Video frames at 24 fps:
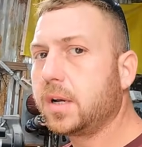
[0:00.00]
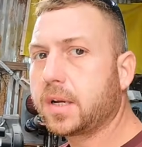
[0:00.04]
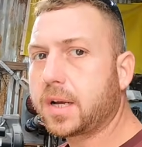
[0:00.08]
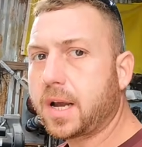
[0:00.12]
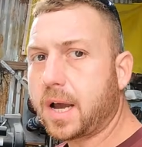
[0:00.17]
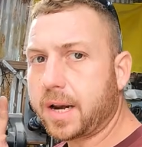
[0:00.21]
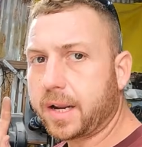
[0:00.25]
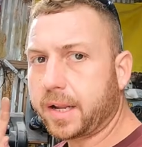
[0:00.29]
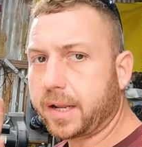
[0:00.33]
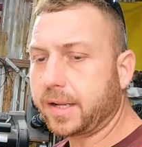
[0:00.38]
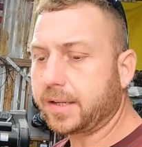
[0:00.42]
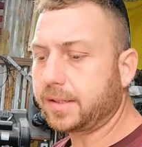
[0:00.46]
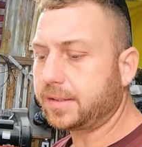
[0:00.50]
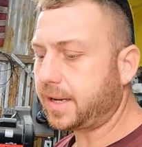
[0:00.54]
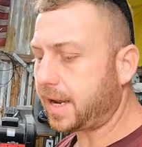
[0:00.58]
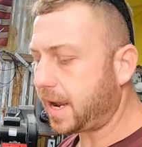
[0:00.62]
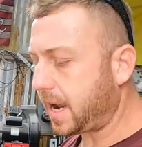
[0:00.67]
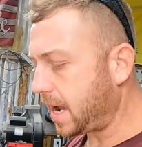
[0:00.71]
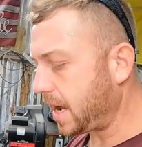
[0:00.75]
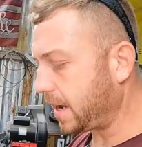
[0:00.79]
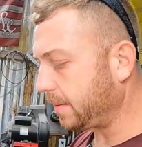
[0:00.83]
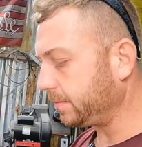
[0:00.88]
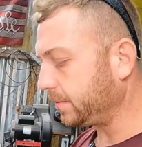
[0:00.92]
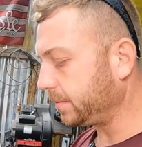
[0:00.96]
Got to get
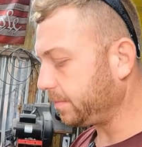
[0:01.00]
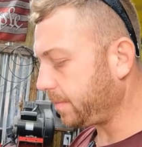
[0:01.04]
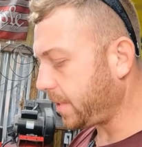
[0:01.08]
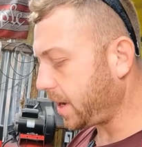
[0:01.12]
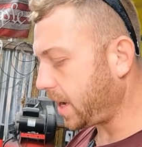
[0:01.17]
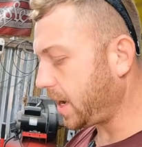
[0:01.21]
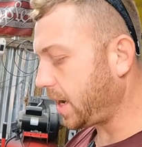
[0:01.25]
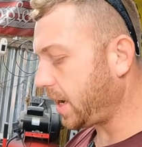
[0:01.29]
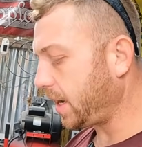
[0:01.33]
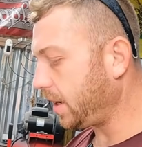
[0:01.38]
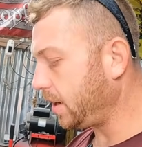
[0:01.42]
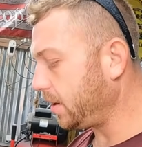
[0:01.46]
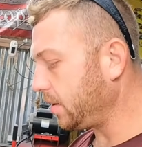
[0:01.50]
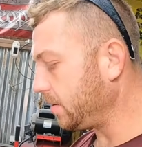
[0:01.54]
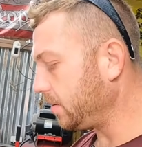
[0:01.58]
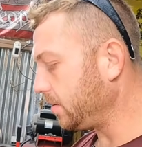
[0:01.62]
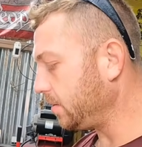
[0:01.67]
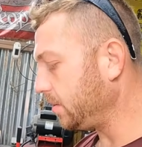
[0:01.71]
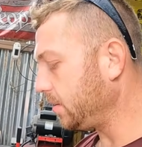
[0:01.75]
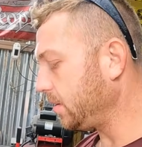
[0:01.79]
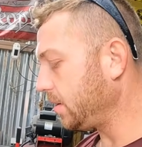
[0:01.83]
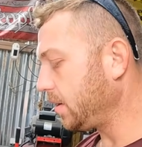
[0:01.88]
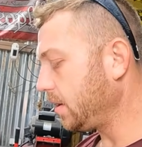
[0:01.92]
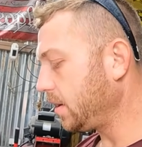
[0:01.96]
tabs made,
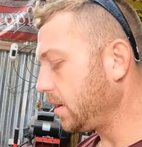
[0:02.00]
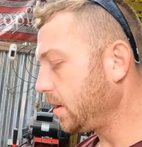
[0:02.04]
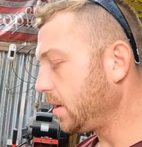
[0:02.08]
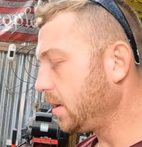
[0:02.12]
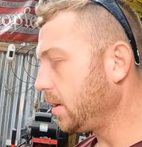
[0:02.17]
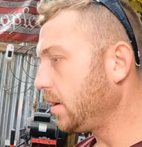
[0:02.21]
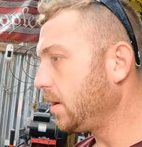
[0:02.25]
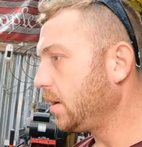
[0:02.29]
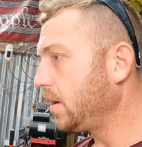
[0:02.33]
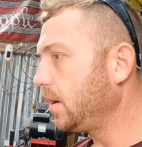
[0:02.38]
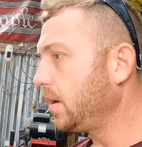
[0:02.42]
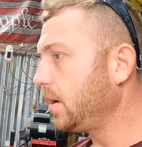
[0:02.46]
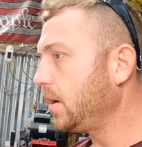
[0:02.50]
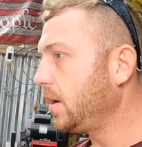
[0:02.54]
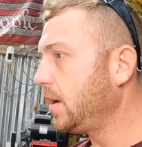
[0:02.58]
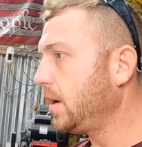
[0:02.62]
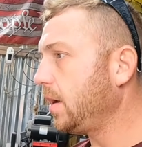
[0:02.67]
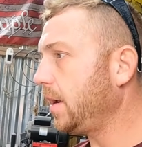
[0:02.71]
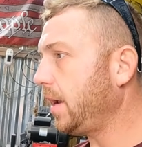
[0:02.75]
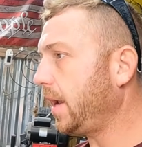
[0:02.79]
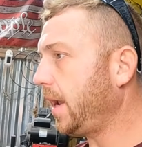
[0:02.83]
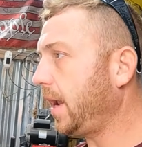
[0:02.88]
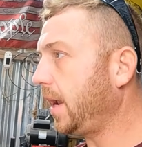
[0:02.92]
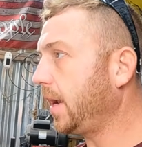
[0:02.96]

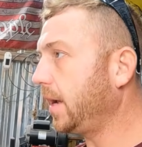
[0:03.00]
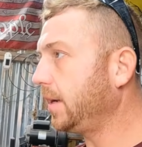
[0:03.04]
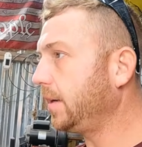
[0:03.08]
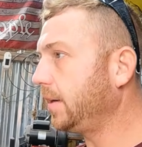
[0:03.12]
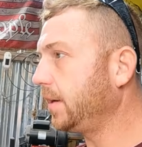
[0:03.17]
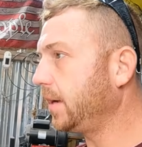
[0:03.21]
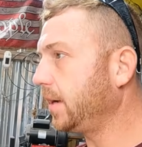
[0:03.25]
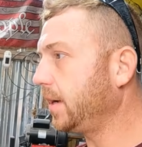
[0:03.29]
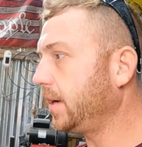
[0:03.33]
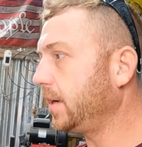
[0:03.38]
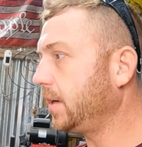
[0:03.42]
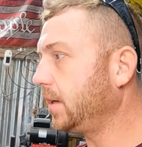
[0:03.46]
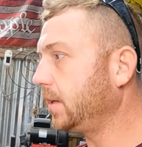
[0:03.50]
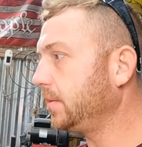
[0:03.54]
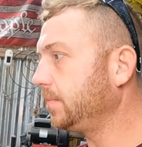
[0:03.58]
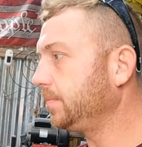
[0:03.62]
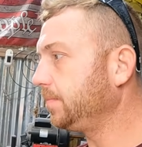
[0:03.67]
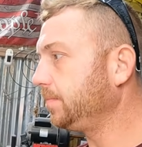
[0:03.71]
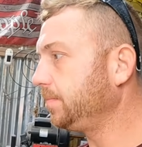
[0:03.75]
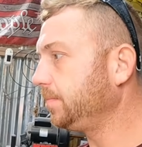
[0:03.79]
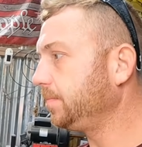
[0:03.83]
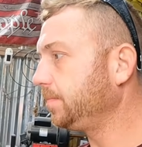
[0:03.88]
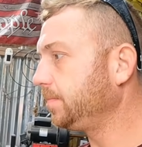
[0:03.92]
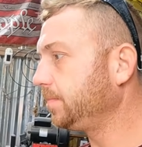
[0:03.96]
and
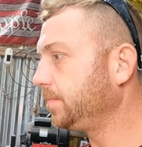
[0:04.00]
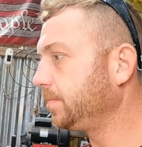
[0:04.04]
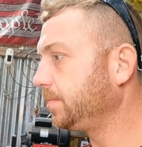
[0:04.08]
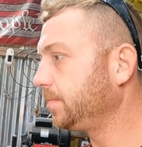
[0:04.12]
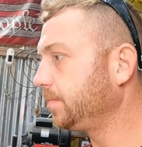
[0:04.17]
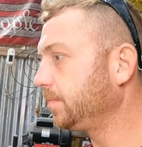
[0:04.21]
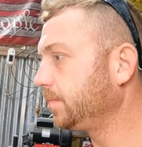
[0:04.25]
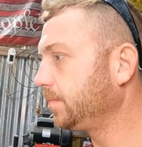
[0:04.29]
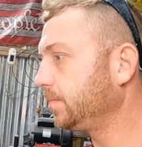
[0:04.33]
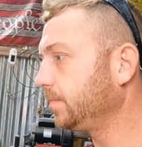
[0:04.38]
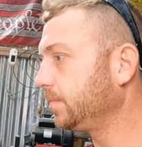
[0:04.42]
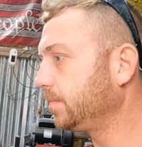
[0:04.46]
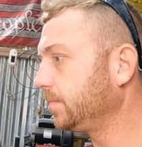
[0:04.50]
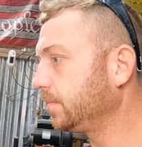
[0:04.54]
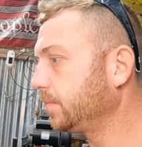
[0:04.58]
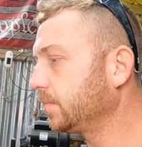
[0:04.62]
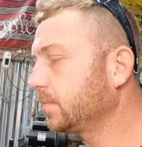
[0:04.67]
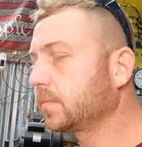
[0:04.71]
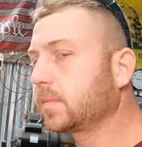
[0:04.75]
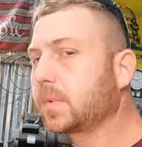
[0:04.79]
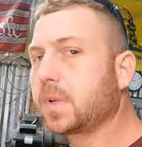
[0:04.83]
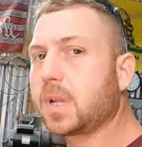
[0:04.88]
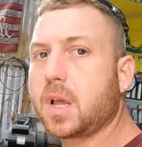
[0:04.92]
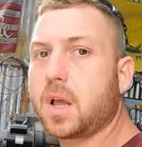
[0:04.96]

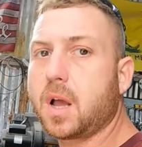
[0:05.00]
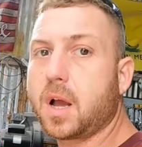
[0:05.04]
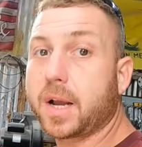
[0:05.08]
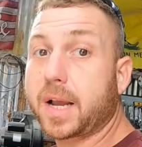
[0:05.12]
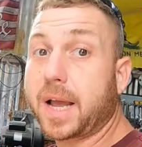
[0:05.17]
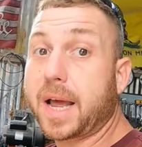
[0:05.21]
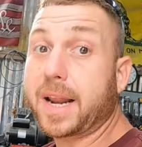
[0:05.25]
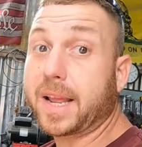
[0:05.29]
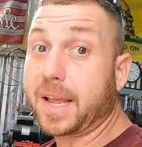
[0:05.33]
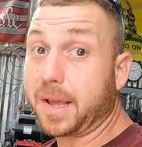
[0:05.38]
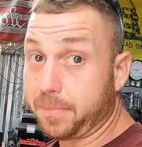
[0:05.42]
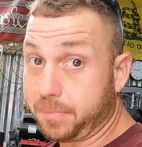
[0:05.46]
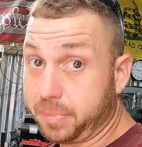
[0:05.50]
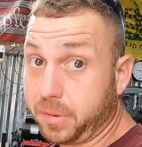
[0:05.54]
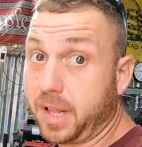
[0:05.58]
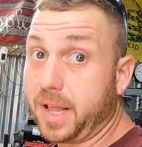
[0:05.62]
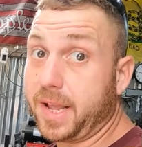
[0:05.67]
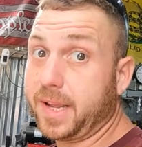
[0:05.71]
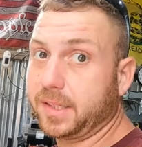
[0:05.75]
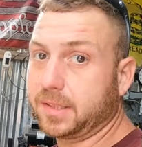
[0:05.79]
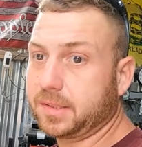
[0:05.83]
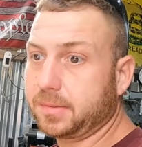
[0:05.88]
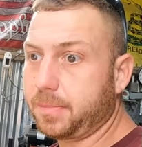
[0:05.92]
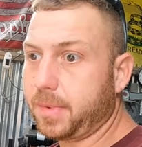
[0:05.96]
I got to get
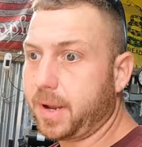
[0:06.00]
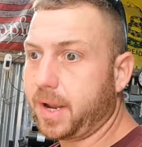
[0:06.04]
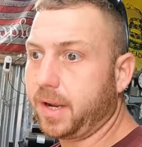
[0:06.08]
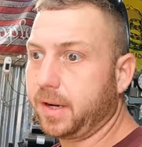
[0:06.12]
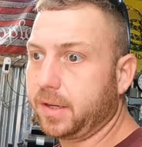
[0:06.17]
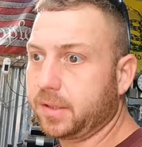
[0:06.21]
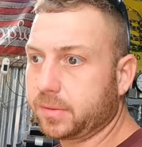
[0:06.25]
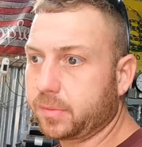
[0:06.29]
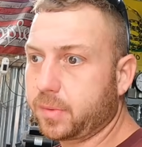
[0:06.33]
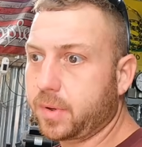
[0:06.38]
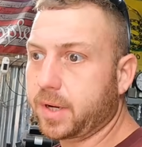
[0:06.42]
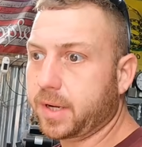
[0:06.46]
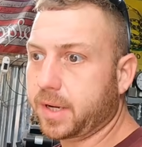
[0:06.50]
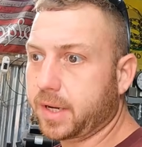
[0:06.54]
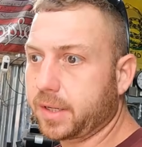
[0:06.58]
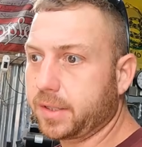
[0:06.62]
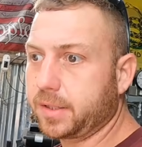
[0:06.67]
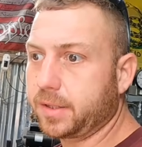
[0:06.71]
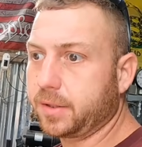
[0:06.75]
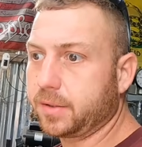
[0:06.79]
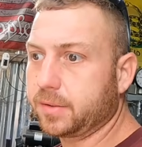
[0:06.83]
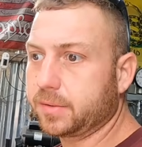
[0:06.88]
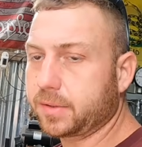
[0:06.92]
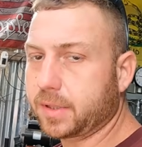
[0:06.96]
plates made is what I
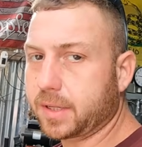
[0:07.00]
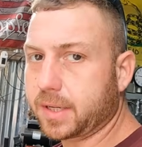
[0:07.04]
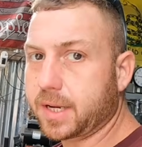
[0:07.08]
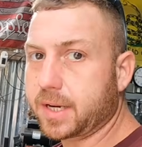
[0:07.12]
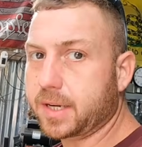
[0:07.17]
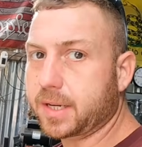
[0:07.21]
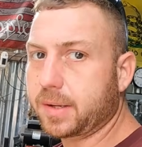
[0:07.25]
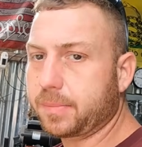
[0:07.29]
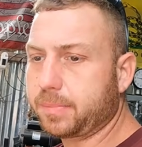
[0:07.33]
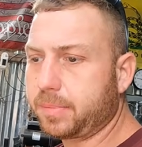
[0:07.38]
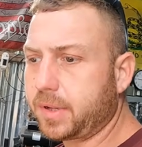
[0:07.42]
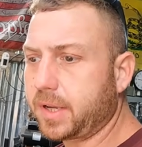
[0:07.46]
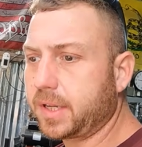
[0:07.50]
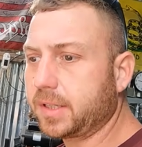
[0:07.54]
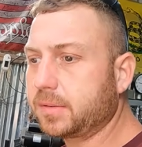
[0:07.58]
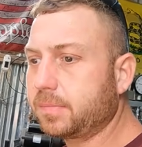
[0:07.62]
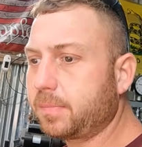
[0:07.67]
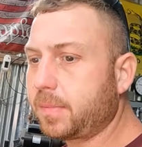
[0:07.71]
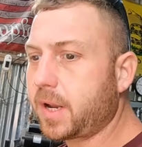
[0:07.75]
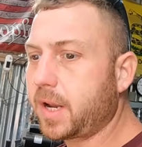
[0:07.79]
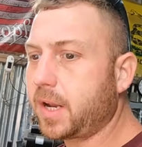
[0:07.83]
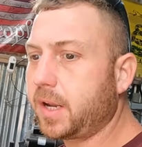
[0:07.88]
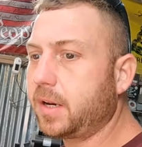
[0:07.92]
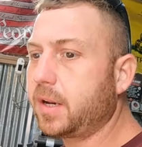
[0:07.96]
got to do. So I got to get plates
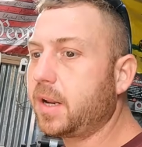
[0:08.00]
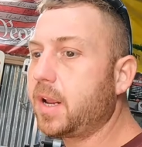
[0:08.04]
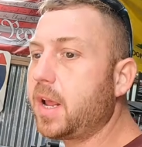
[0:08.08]
made